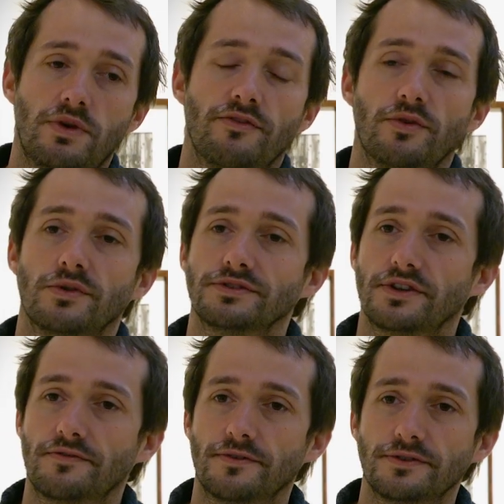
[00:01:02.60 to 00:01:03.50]
Everyone's on
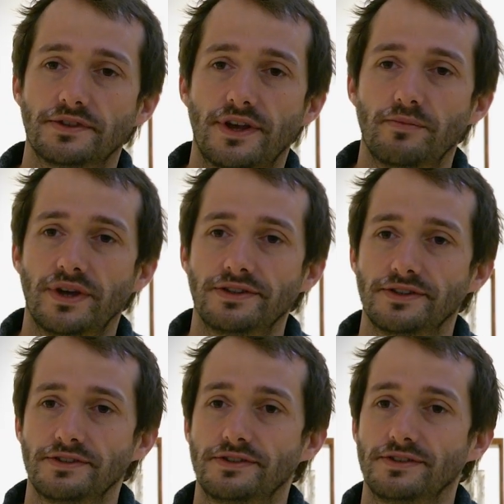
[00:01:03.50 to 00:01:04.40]
a first name
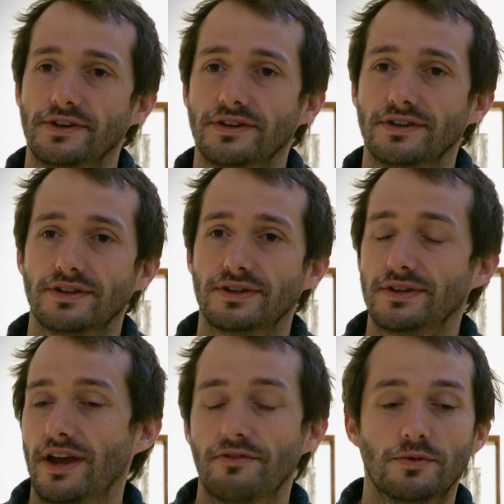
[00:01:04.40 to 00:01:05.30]
basis. Uh,
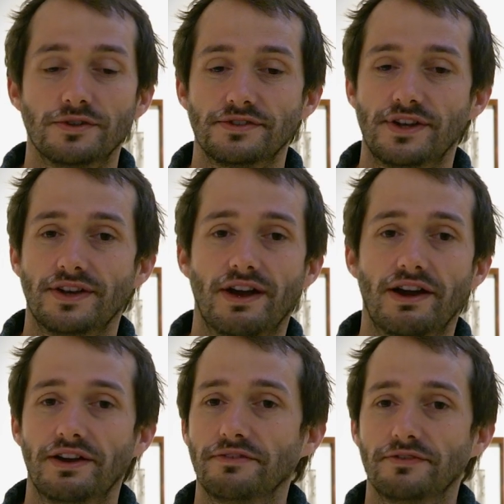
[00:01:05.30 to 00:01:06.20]
everyone's saying
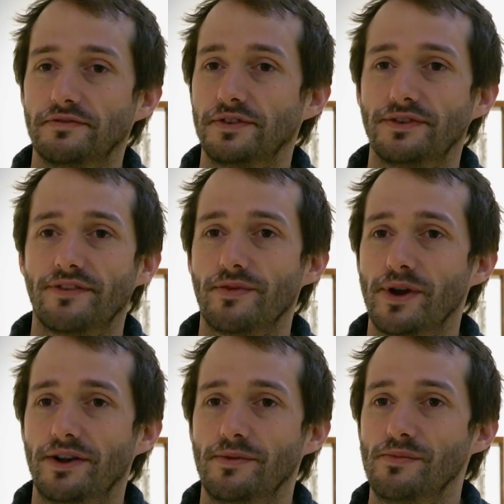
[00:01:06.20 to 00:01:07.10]
hi, even if you've never met
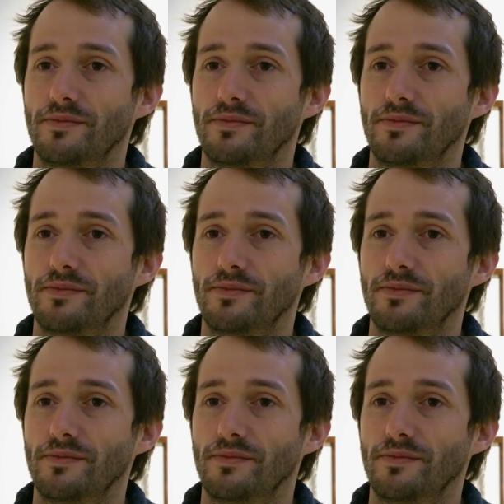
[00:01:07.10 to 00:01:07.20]
them.